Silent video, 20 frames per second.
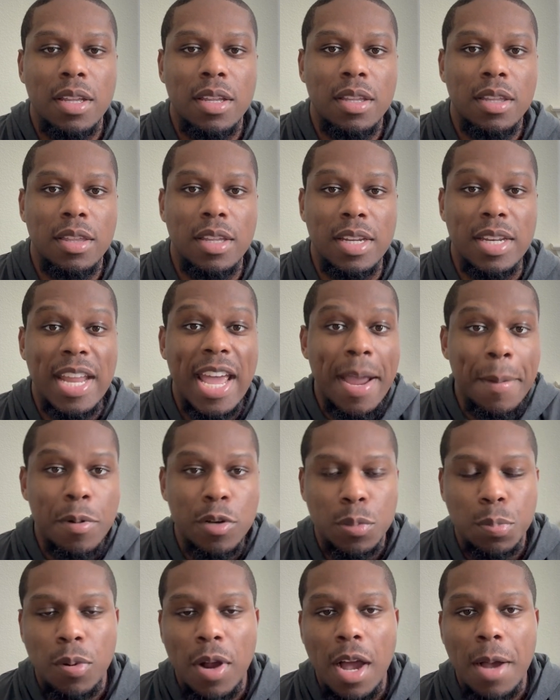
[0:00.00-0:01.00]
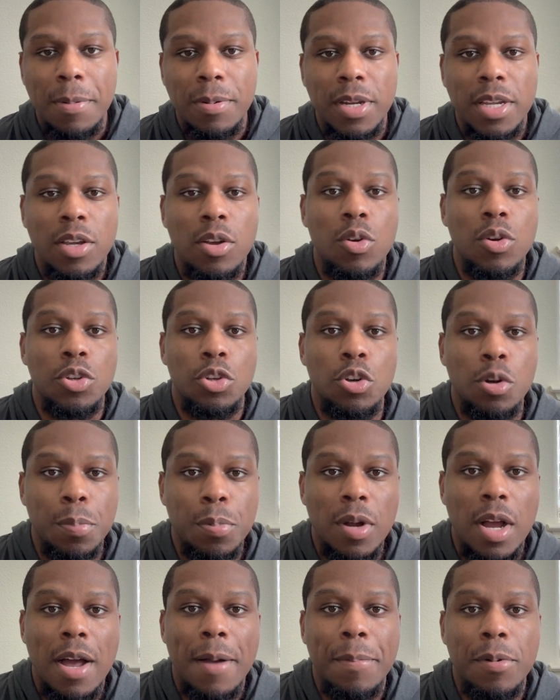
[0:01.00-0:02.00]
the neighbor's property or your
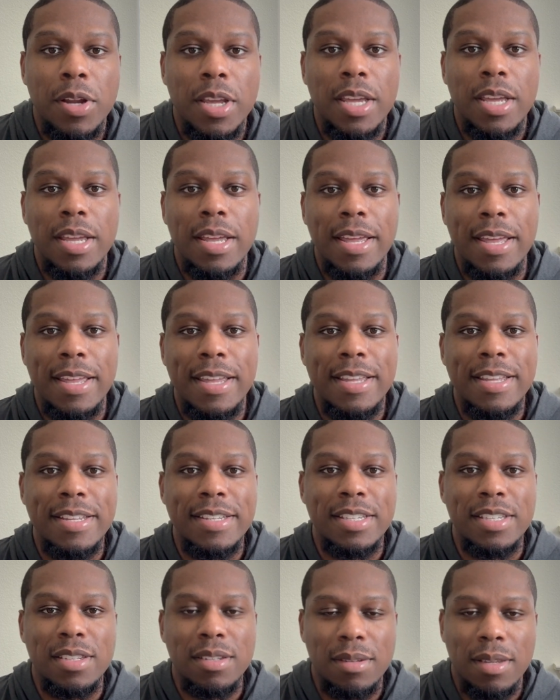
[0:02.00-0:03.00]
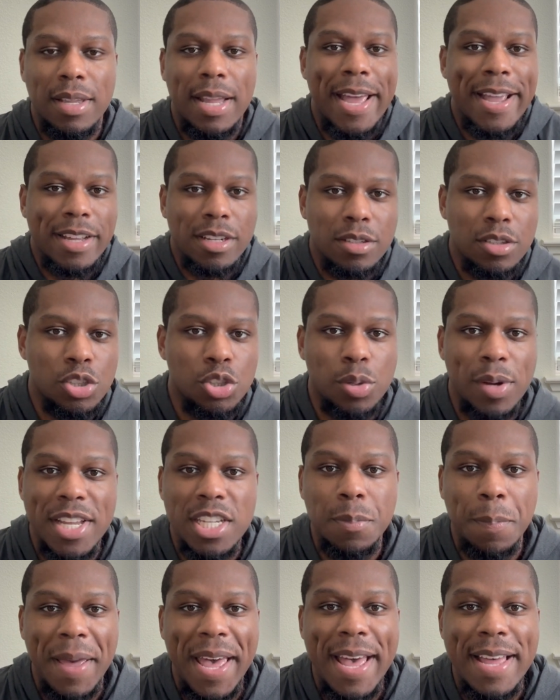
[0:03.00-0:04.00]
property is like
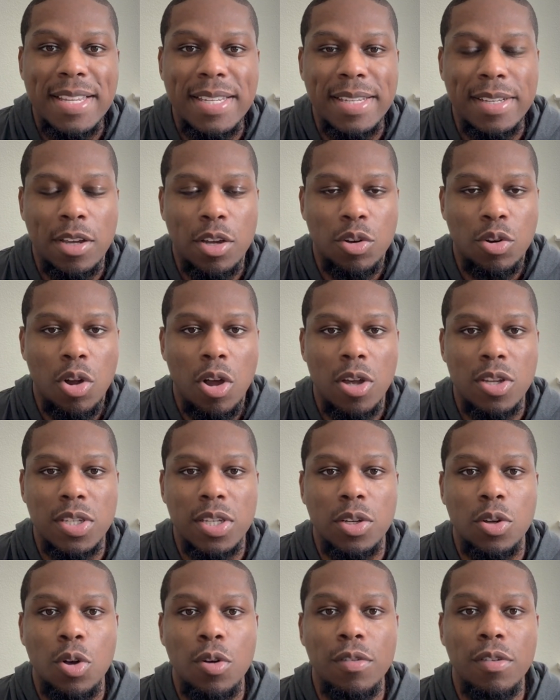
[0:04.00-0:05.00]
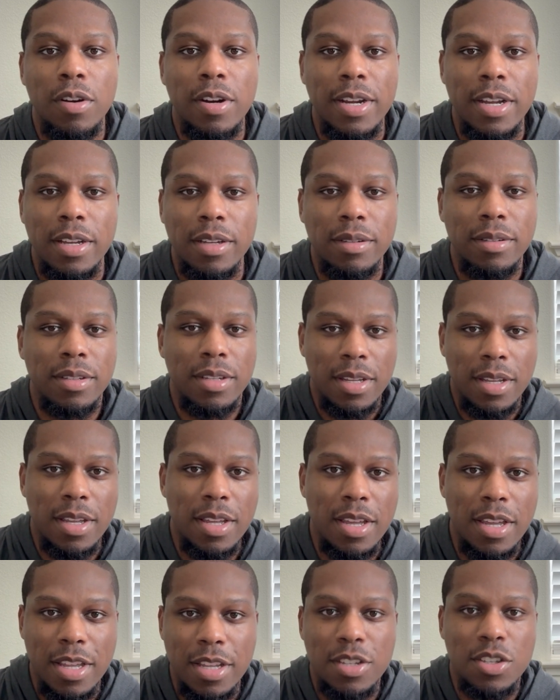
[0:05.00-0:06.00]
trespassing or crossing over
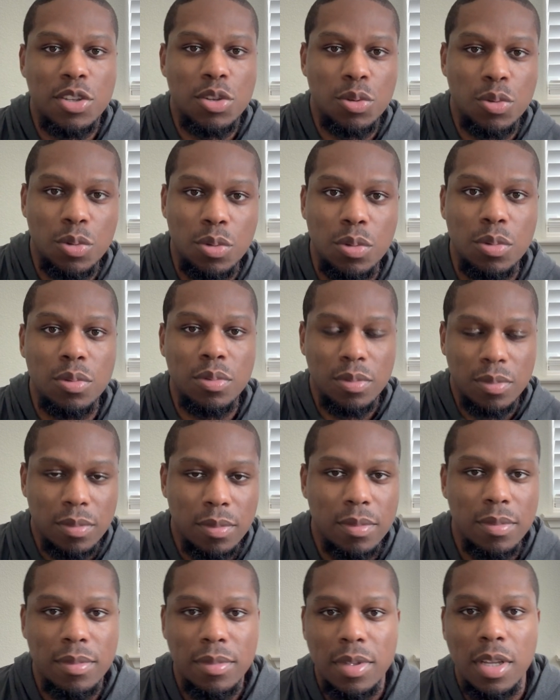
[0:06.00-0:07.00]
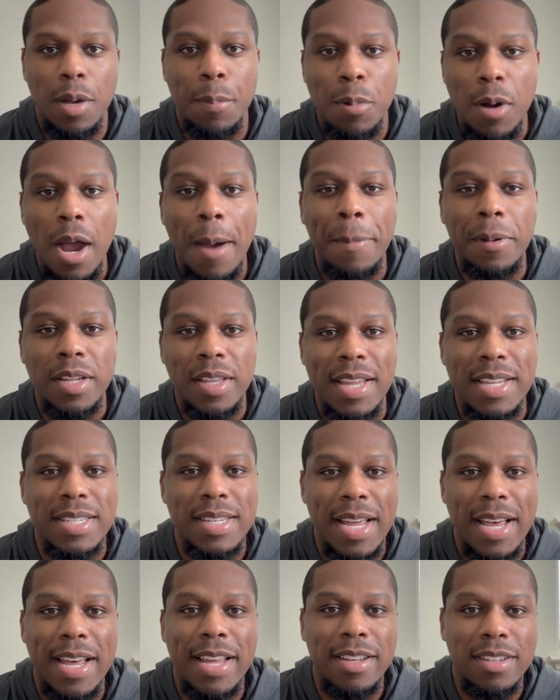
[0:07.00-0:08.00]
into a property that's
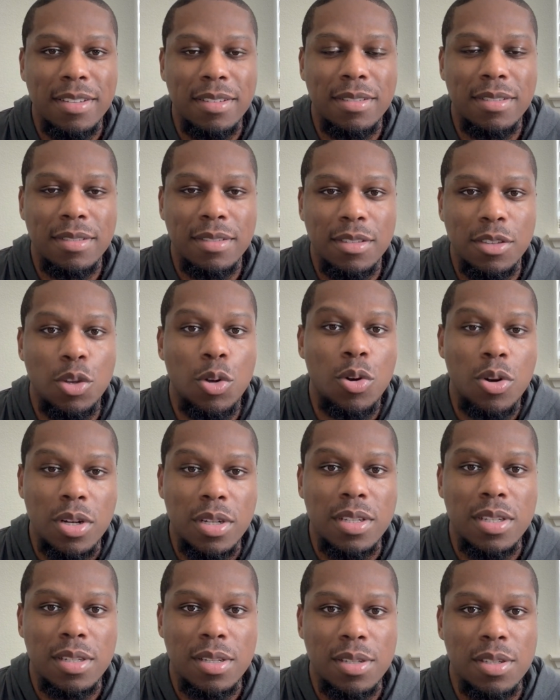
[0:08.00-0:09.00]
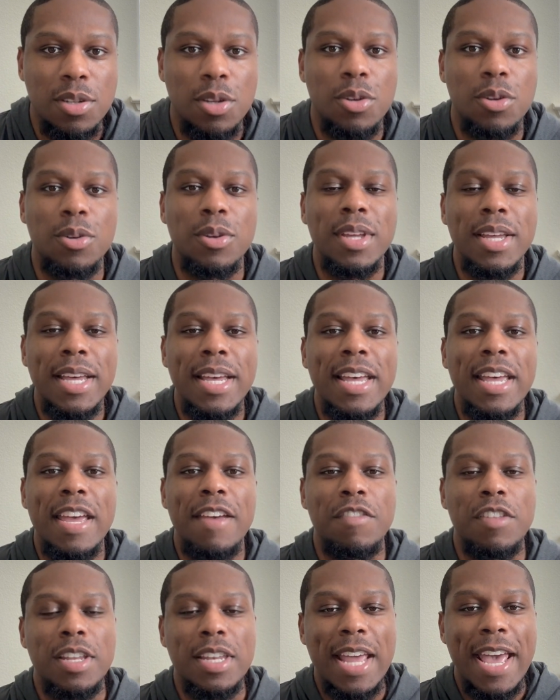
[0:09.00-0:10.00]
not yours. So
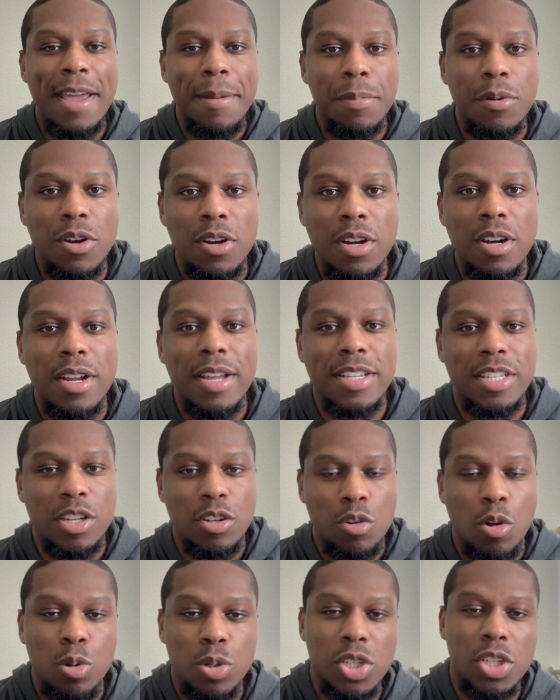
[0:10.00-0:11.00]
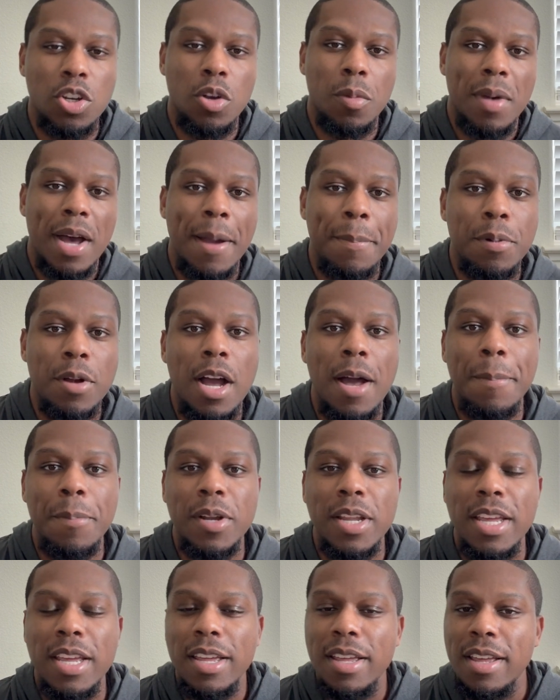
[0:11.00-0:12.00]
if the neighbor is encroaching on my
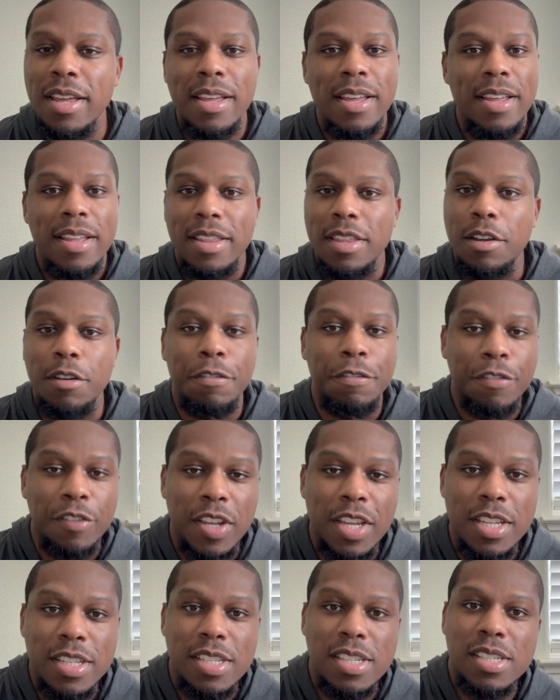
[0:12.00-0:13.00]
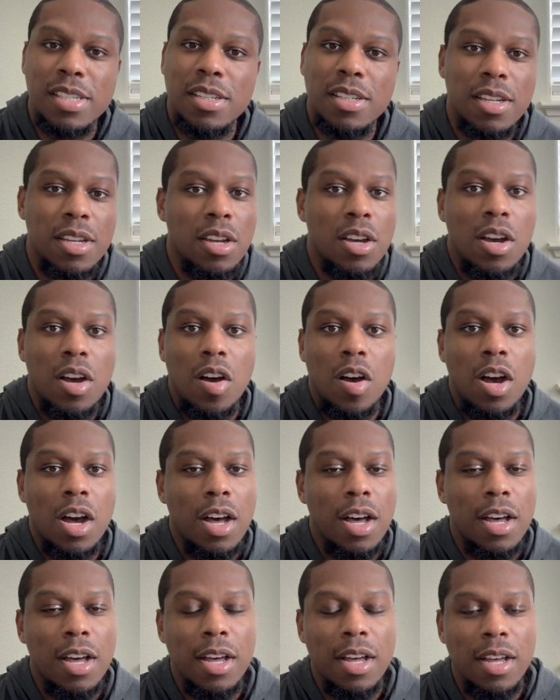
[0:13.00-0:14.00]
property, their fence,
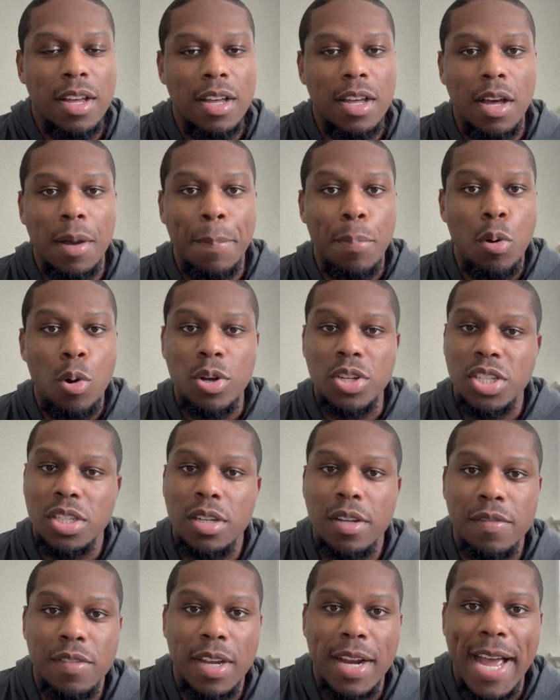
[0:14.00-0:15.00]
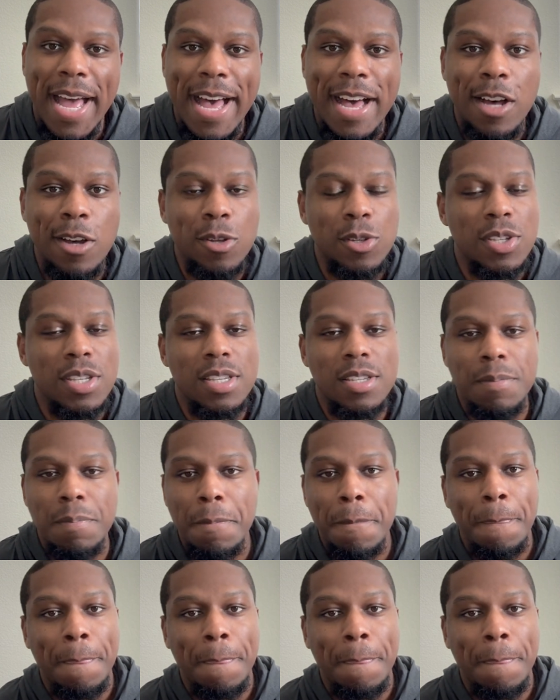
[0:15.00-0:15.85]
a portion of their house,